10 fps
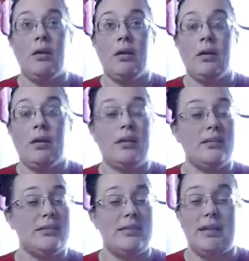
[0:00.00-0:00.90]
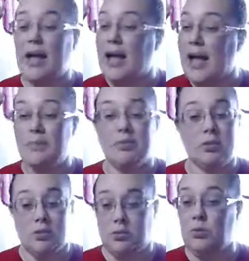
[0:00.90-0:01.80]
It is the
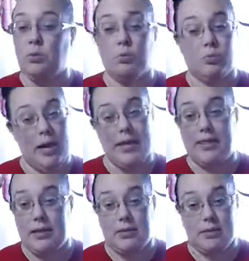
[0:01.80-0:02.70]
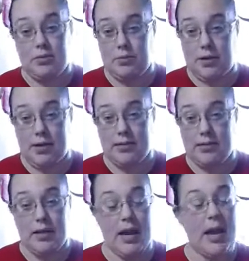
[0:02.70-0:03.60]
absolute right thing to do,
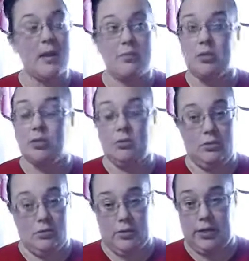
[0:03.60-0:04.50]
guys. Absolutely.